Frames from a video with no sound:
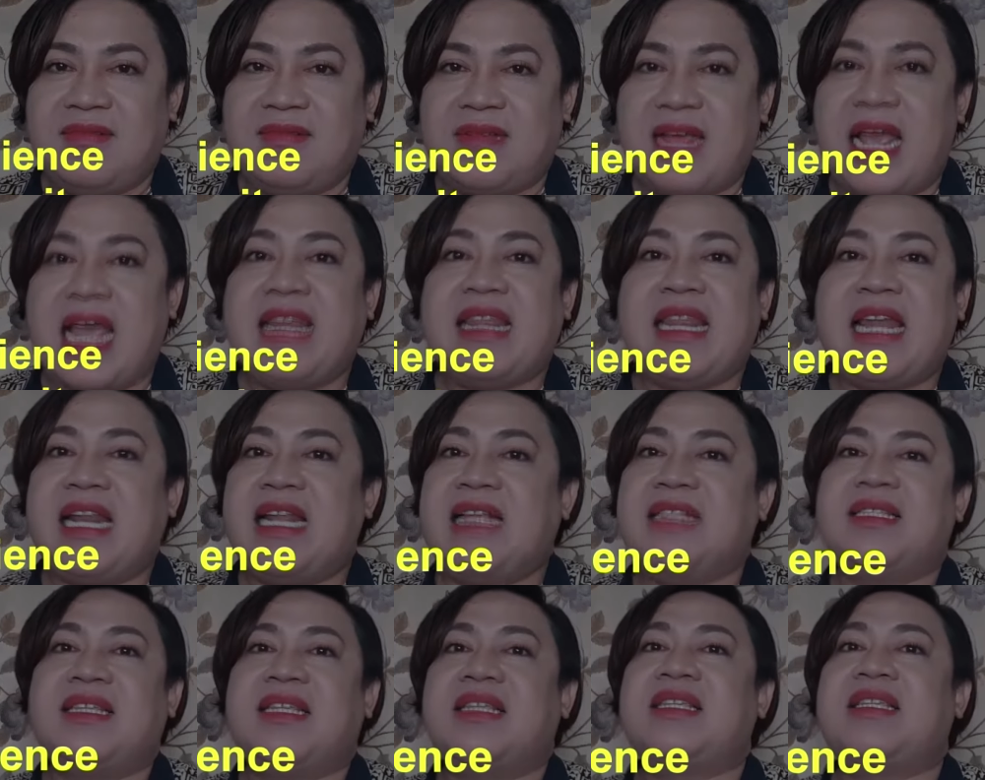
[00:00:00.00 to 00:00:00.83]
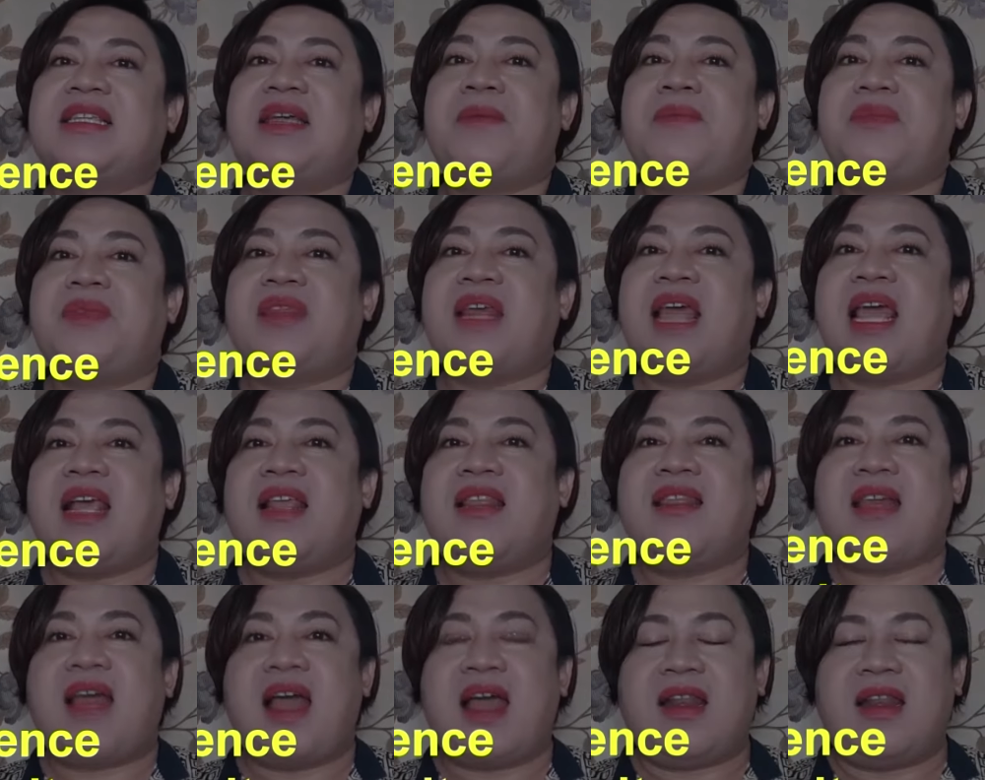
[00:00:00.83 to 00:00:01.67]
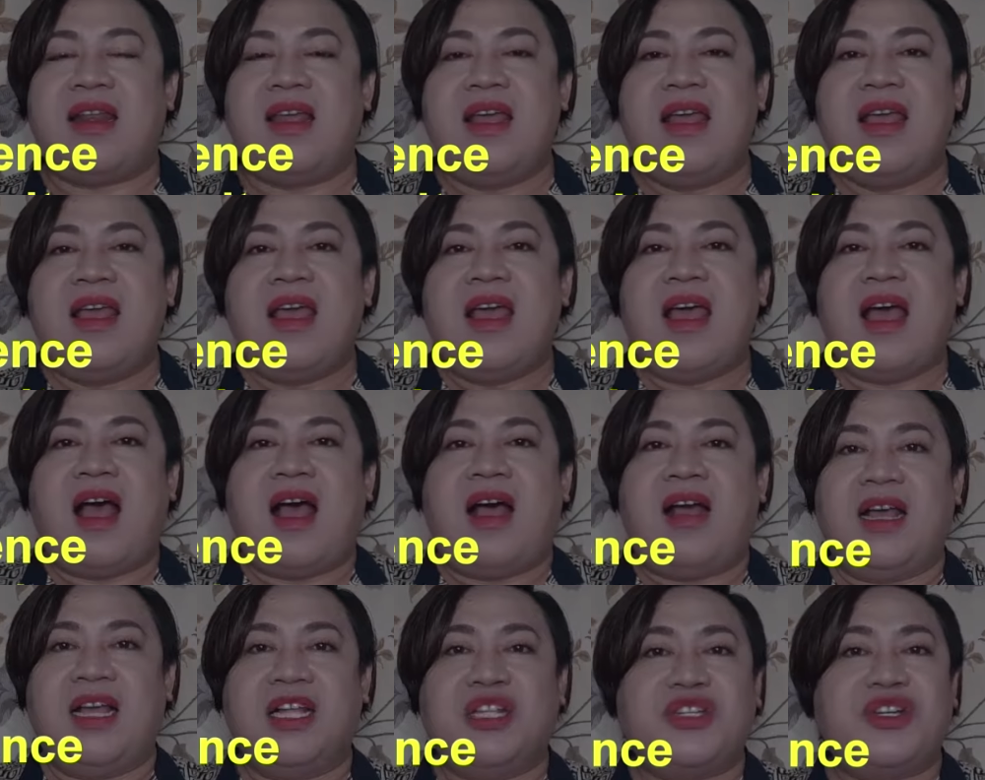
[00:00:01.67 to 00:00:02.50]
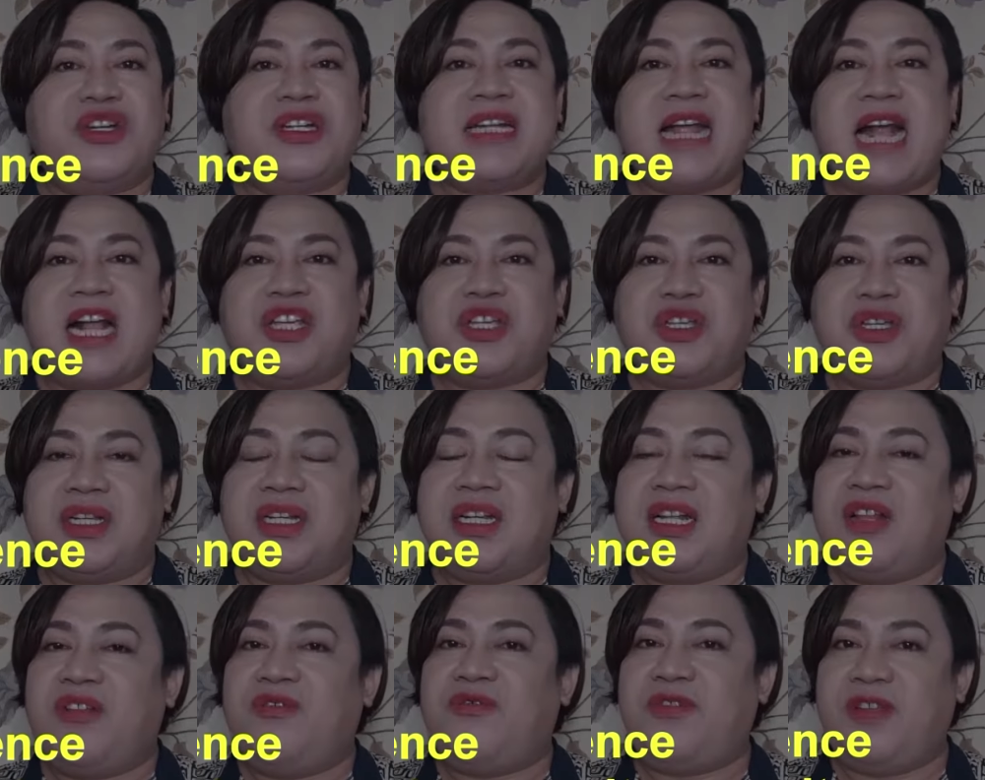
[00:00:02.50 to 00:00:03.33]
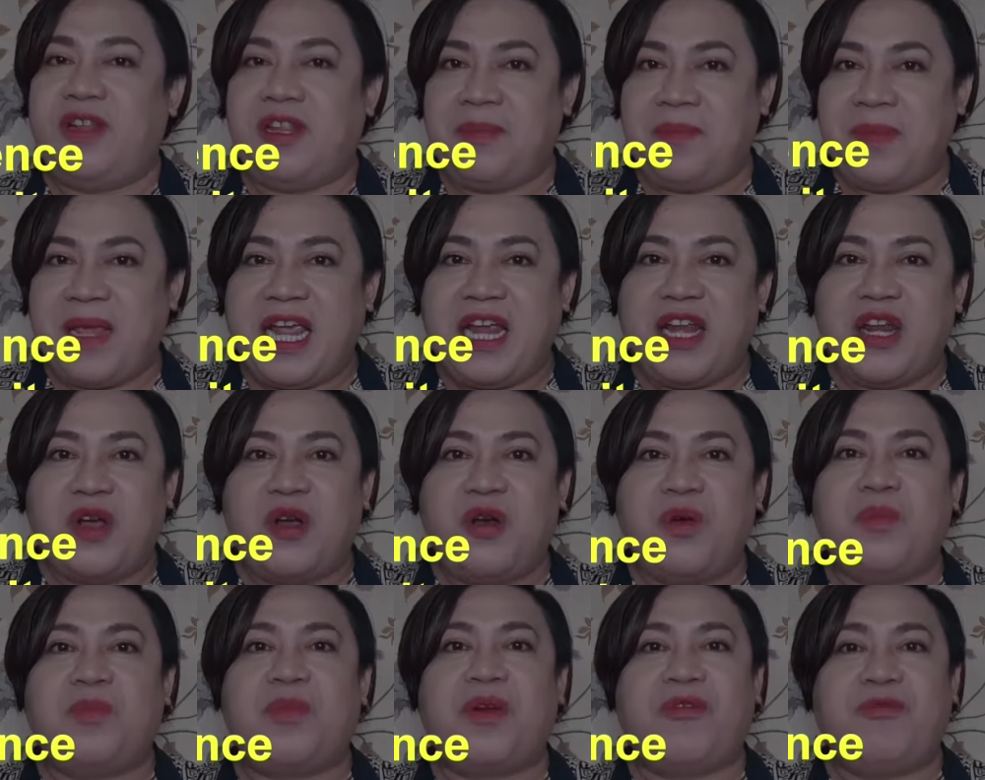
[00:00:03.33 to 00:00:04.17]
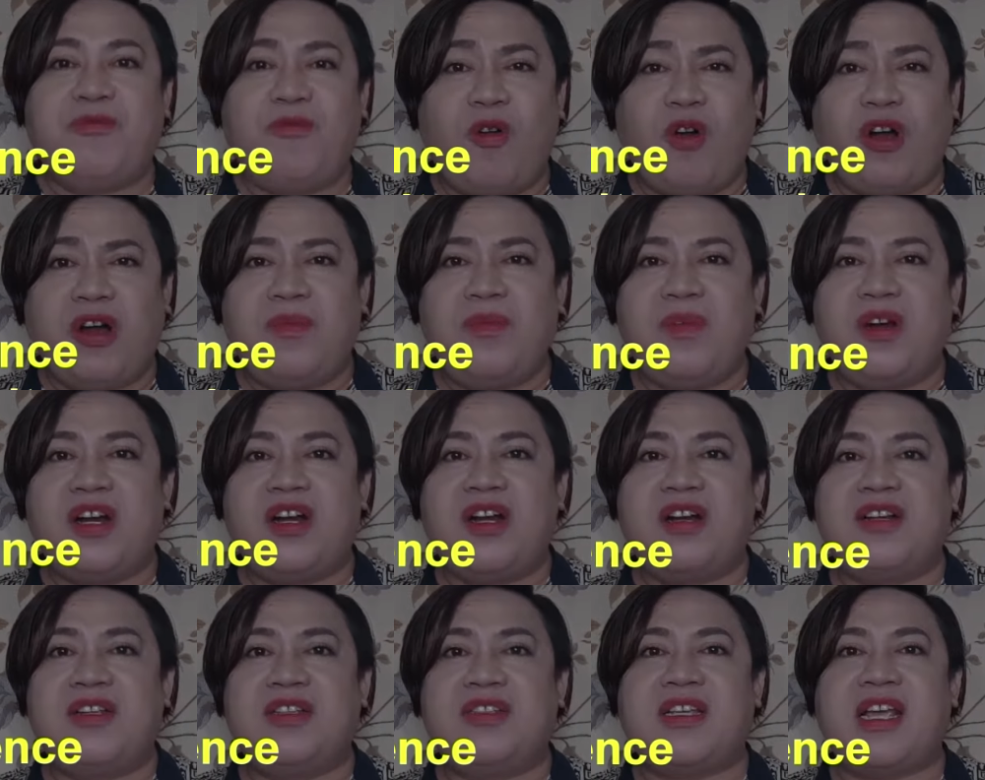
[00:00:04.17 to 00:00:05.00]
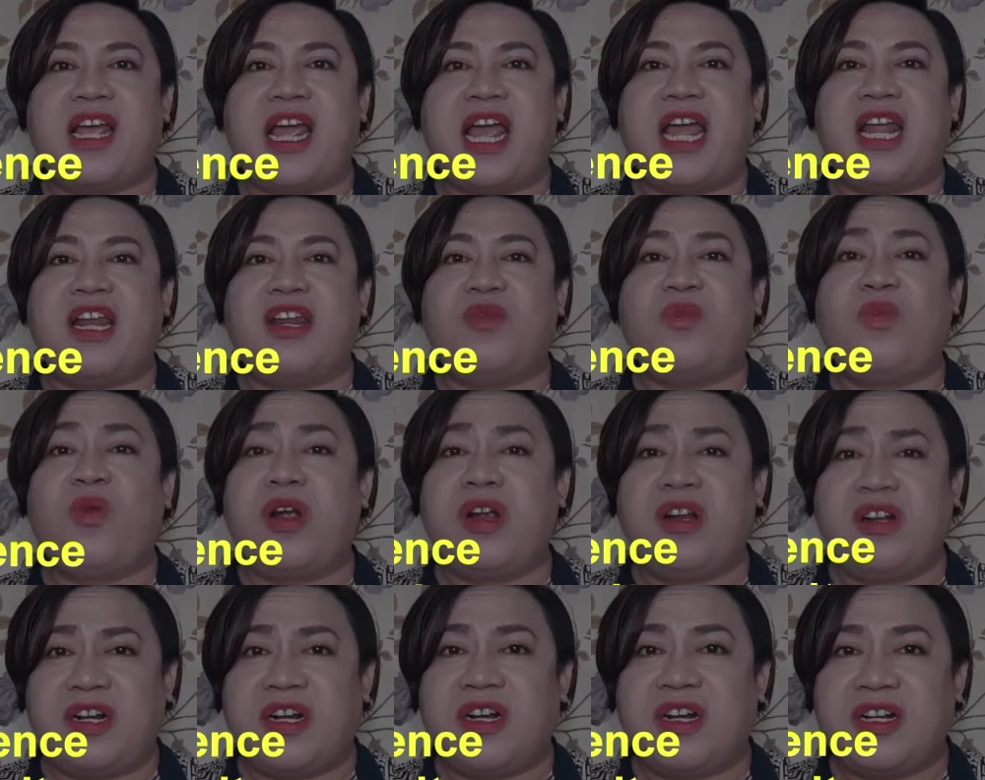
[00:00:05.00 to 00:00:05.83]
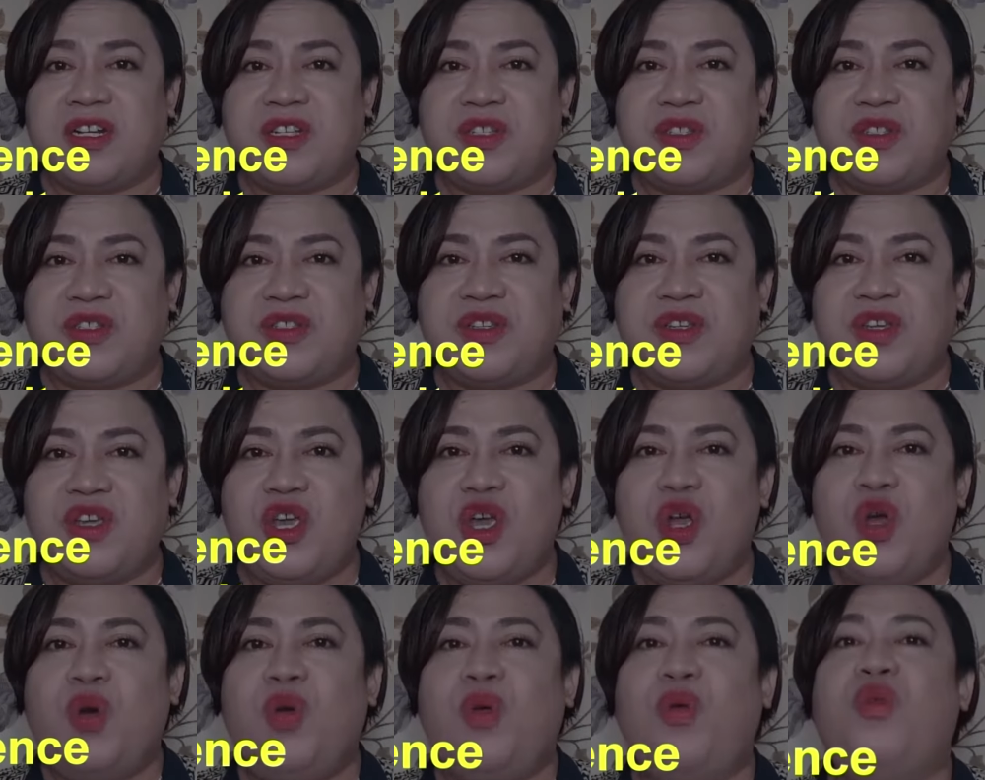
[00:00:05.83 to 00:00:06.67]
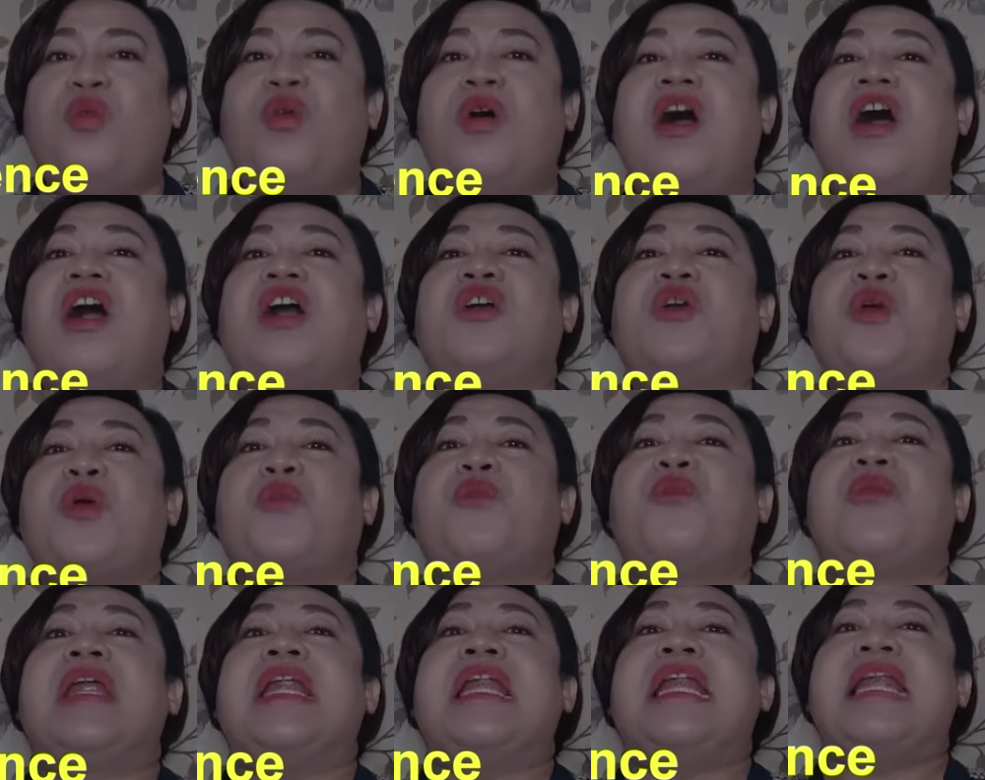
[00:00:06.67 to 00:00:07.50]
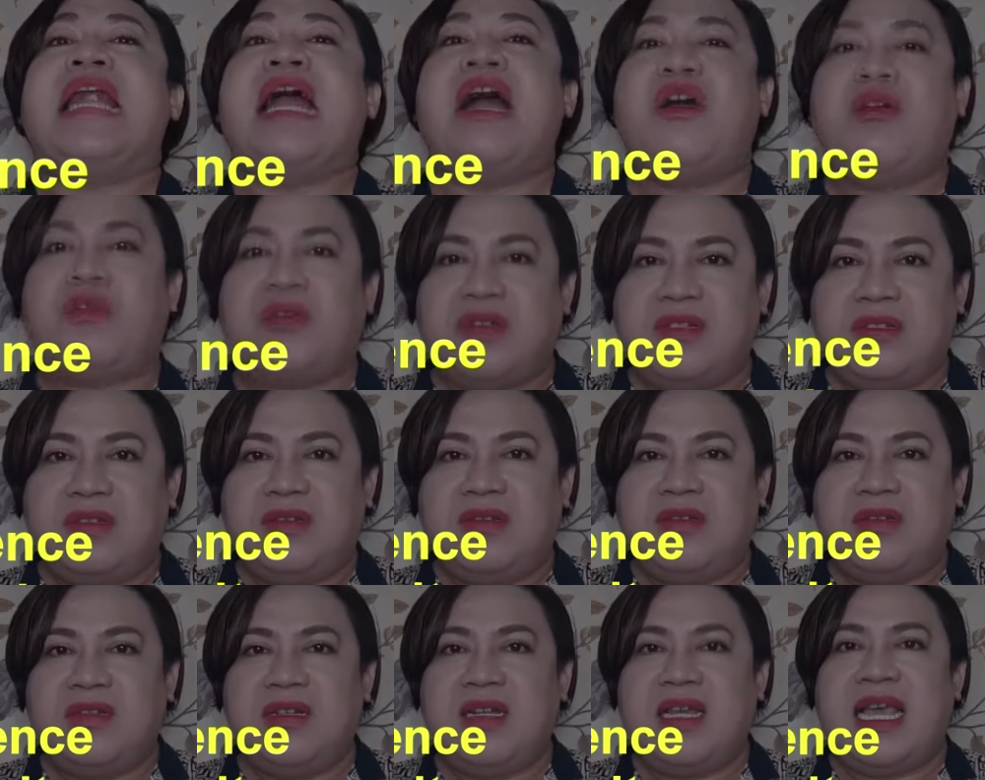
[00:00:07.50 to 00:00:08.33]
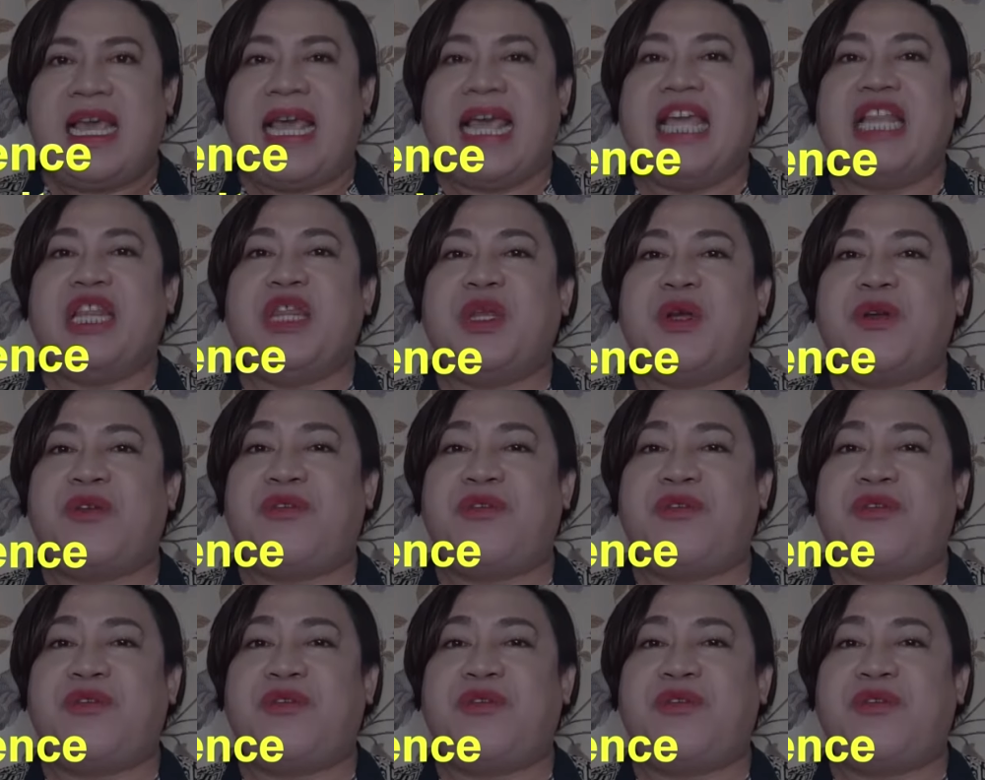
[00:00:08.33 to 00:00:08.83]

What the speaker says: And that is something that international Filipino performers and workers who are renowned in their